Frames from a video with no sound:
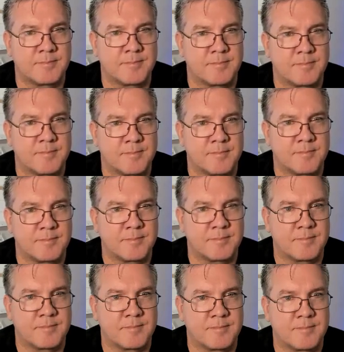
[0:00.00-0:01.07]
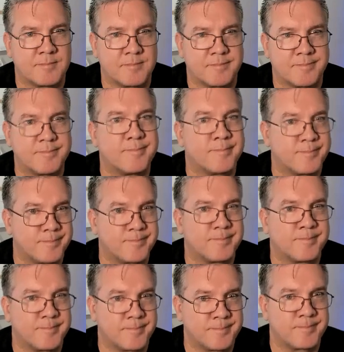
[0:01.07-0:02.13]

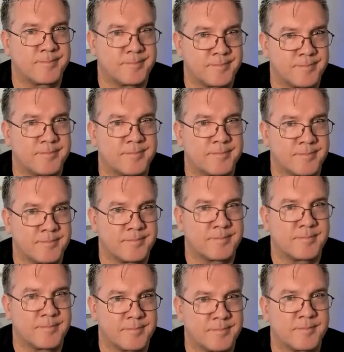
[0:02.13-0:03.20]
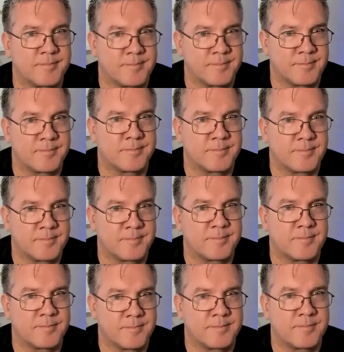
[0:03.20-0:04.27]

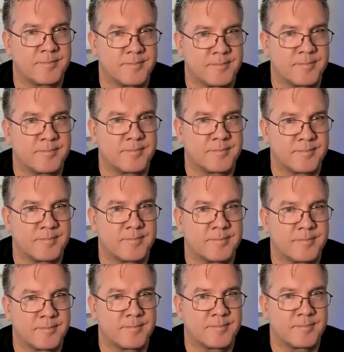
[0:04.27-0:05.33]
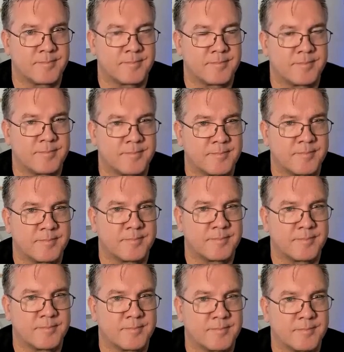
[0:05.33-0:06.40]

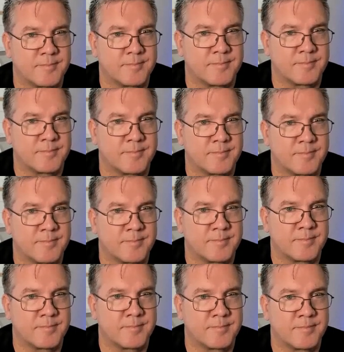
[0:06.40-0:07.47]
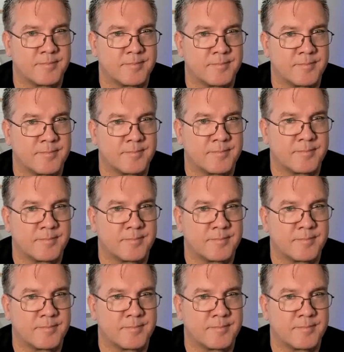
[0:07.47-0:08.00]
The person shown says nothing.